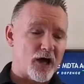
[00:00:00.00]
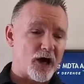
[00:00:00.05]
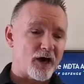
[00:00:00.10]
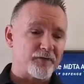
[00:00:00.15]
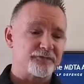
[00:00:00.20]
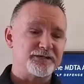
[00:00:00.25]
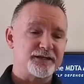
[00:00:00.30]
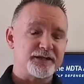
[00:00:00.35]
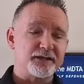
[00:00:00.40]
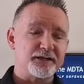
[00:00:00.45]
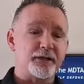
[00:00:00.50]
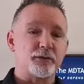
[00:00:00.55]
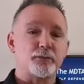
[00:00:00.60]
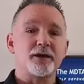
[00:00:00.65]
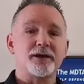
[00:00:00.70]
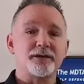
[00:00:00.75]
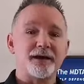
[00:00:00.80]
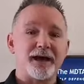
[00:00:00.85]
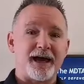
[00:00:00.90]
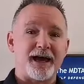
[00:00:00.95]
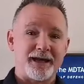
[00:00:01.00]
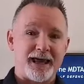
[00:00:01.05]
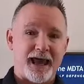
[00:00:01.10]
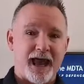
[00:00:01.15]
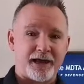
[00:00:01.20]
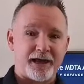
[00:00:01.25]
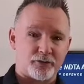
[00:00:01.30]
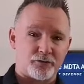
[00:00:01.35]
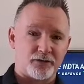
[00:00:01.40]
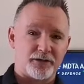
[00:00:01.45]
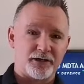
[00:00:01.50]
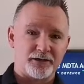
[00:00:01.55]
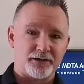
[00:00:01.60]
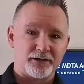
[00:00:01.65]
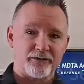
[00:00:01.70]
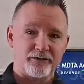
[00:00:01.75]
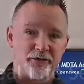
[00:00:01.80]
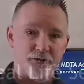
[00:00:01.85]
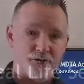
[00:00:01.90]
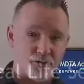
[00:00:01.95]
of dealing with an angry
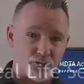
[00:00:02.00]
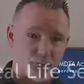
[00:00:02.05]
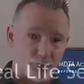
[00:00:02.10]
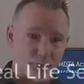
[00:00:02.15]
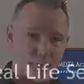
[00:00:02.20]
individual.